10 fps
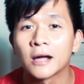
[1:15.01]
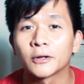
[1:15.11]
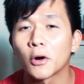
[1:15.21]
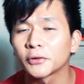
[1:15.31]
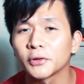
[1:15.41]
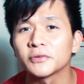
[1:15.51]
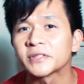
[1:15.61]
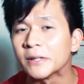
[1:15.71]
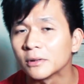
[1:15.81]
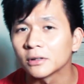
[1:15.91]
go through
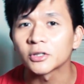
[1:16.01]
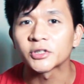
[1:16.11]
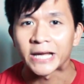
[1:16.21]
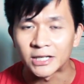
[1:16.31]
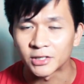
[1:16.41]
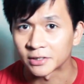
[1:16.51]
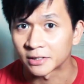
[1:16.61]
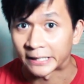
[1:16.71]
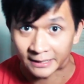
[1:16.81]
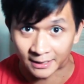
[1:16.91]
similar
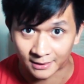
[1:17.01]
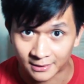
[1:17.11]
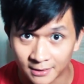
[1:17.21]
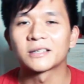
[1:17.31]
changes like this.